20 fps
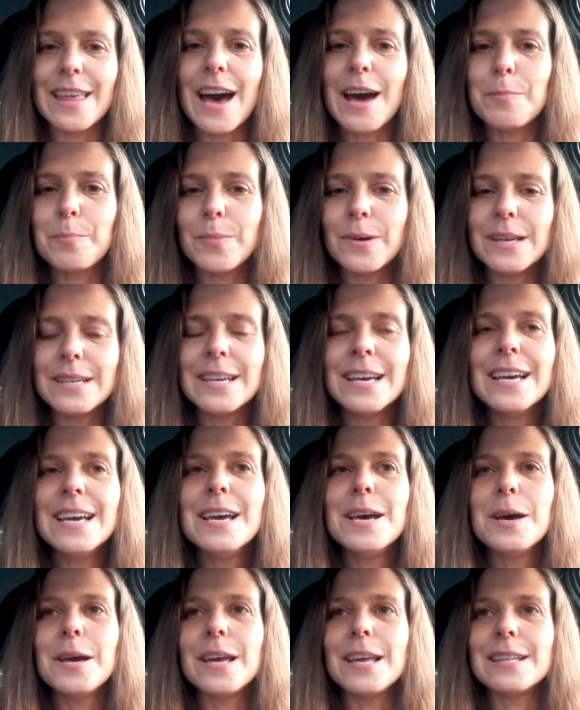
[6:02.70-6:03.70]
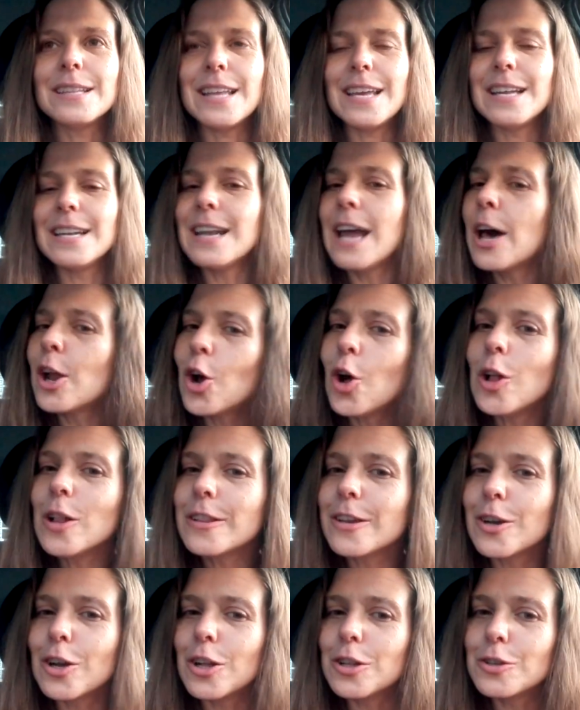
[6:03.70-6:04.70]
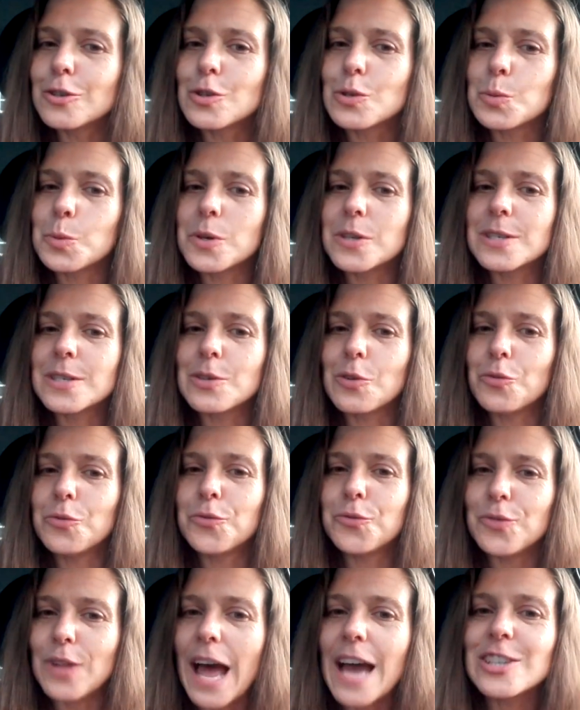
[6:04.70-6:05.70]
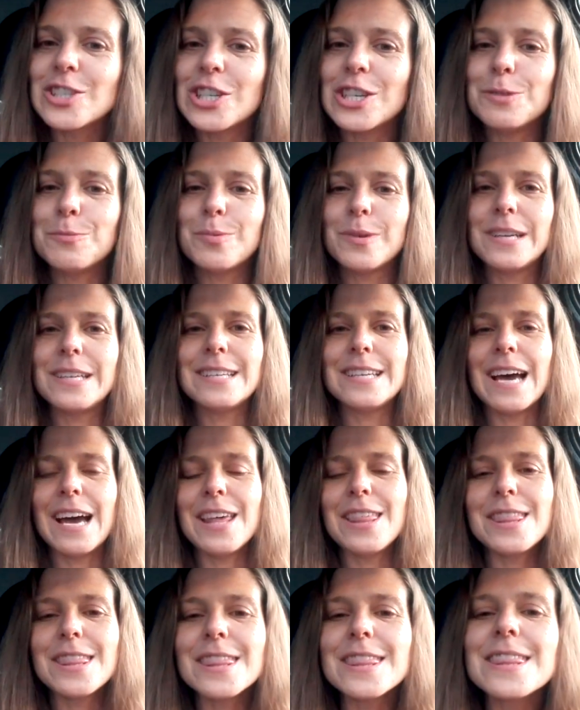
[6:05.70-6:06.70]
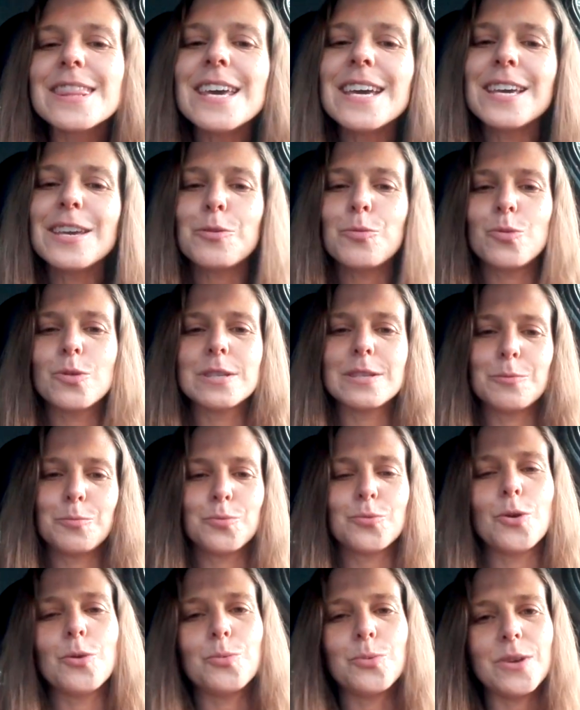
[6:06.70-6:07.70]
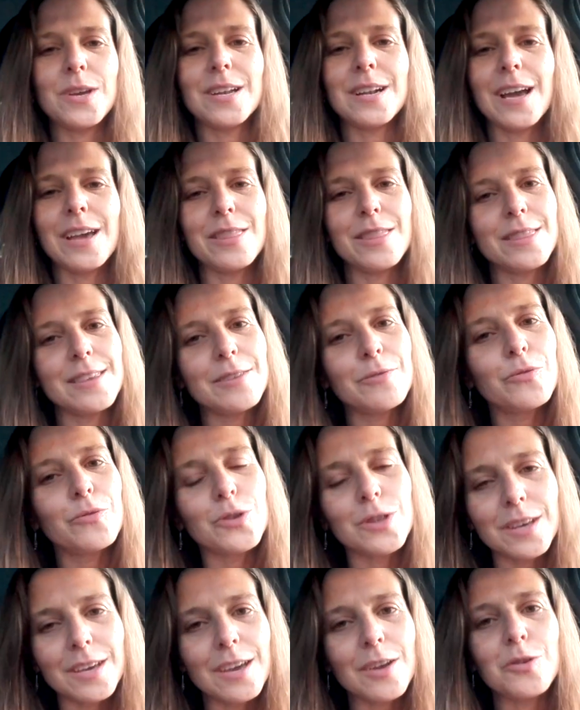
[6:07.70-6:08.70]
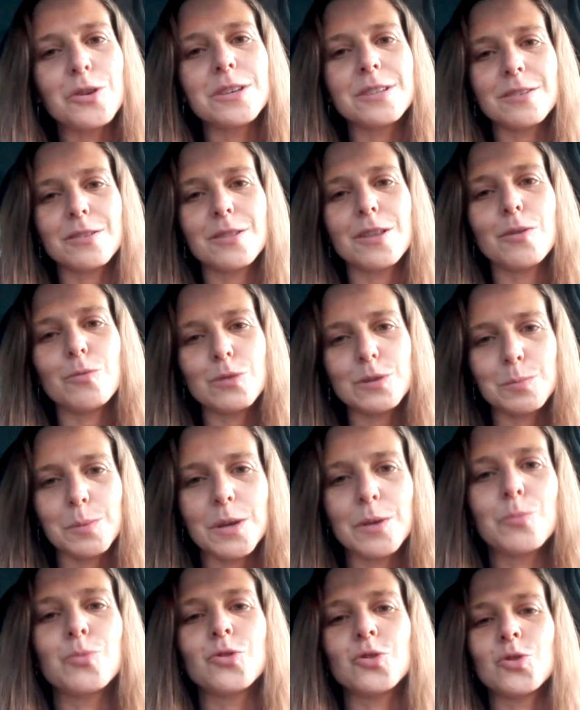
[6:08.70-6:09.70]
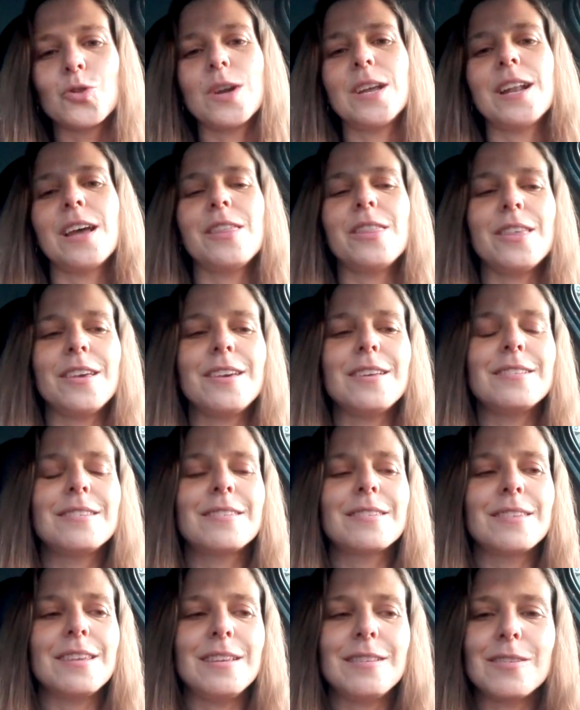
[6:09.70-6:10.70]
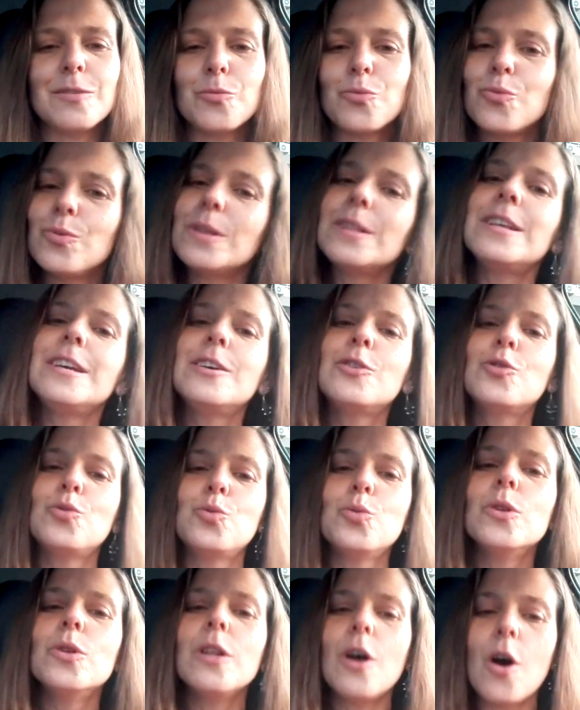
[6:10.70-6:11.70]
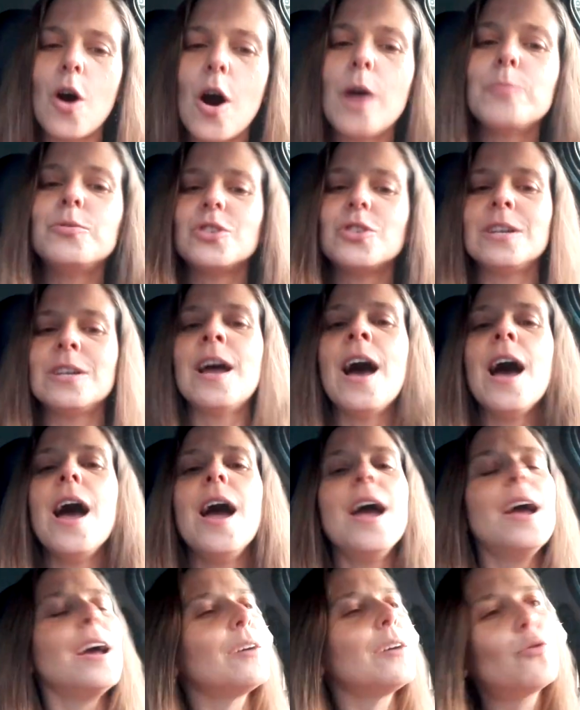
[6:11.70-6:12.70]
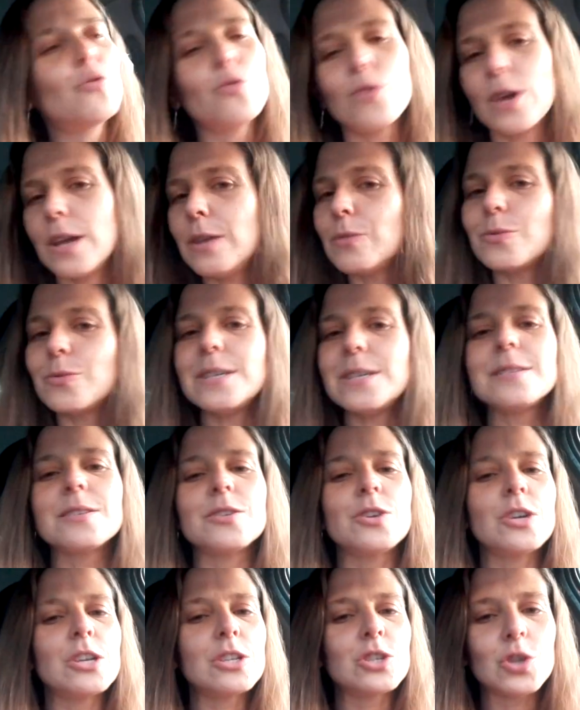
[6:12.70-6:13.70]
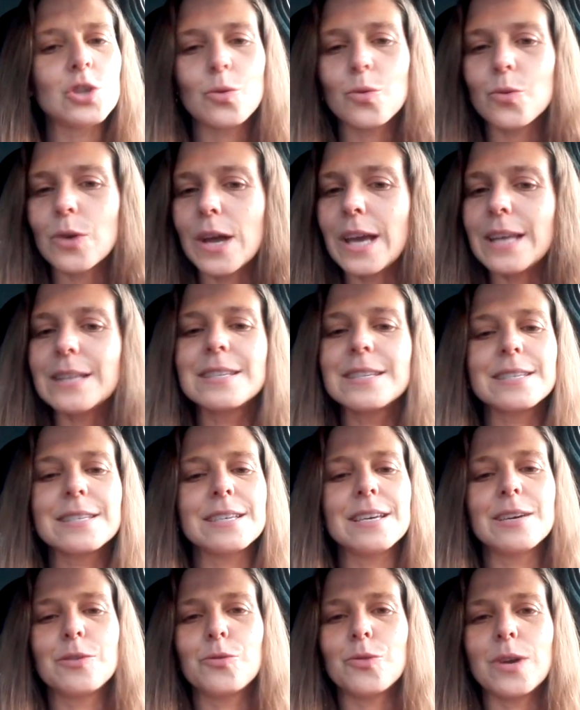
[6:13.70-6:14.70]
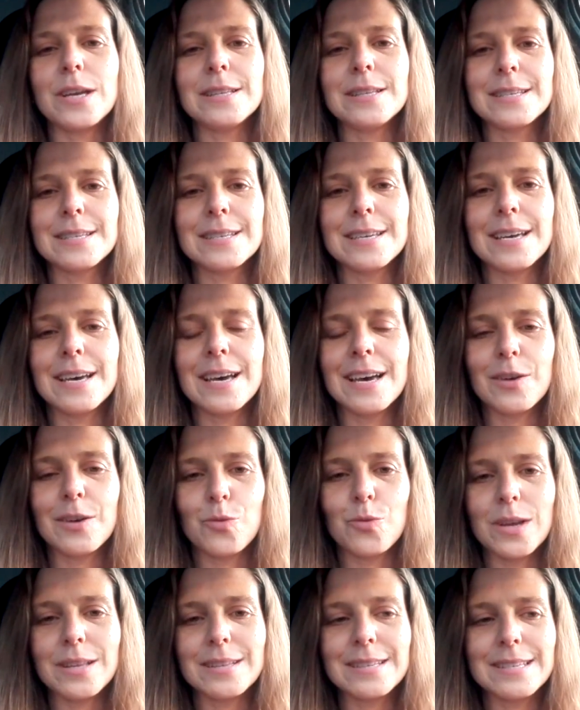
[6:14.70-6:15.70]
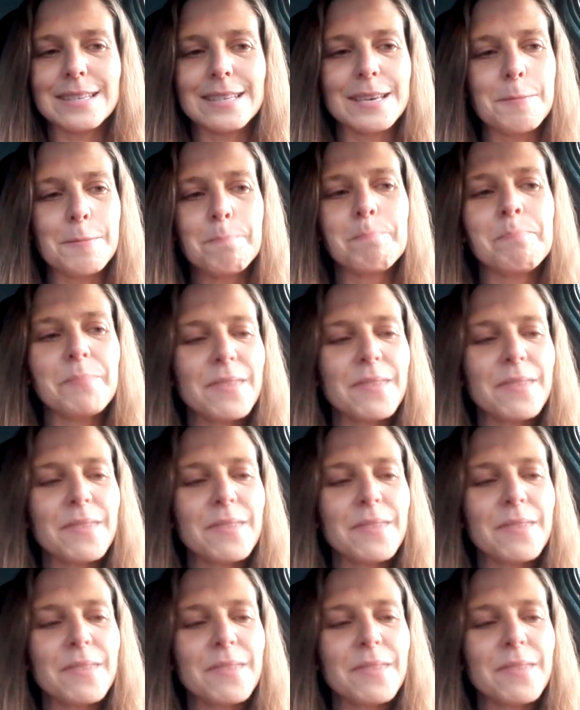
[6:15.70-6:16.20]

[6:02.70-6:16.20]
that but in, in not all the colors were so flashy but i think it was appropriate. I think for the character that was being portrayed, I think it's it's a really cool option. Great research, great a great uh, a great um,